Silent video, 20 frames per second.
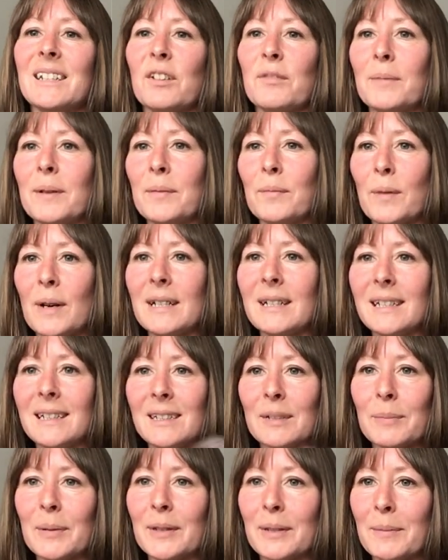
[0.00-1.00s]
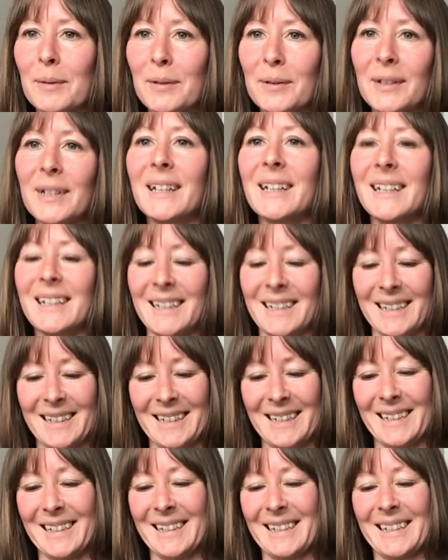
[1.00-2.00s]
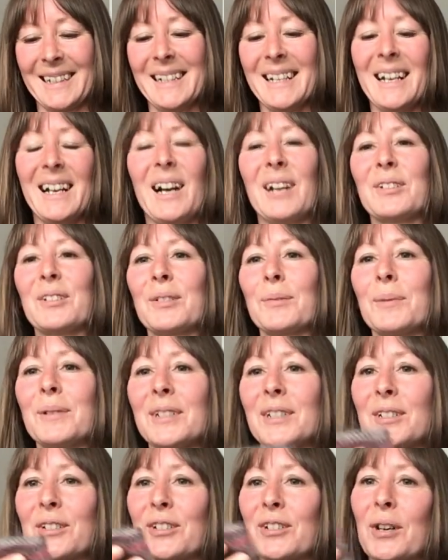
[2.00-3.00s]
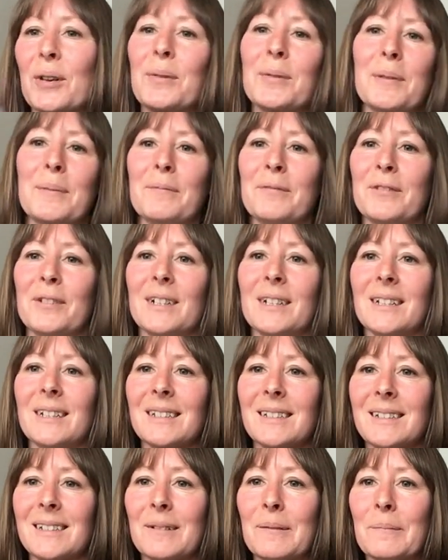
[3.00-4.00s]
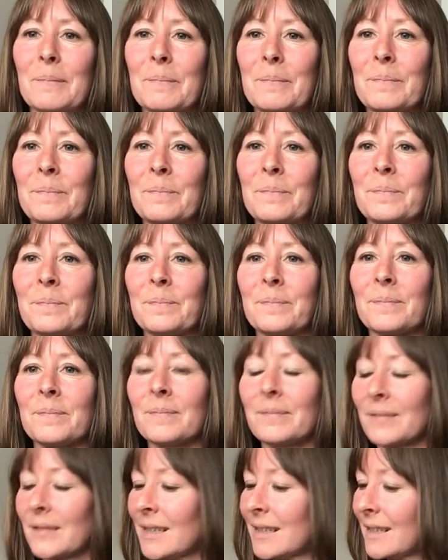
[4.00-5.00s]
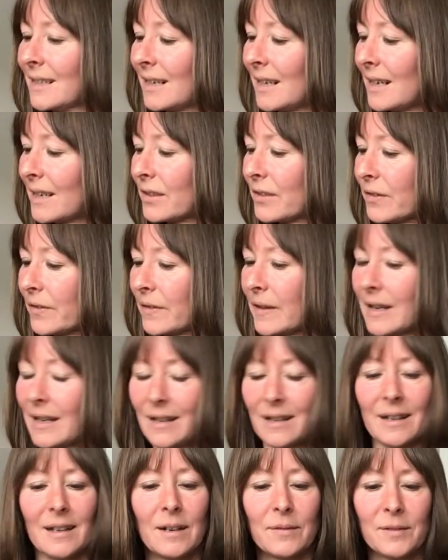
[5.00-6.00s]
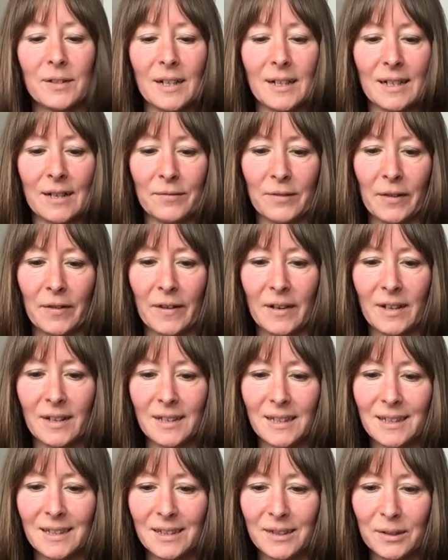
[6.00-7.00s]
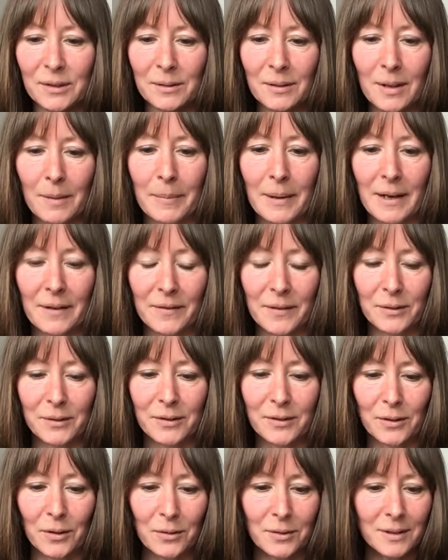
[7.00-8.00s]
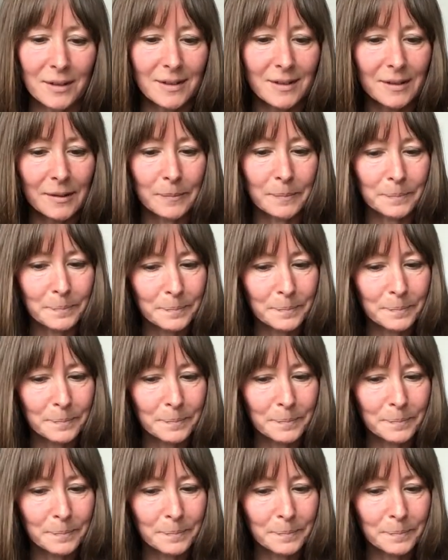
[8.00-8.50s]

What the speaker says: I've been waiting to put them on. I just wanted to show them first. I think I've said everything I need to about those socks.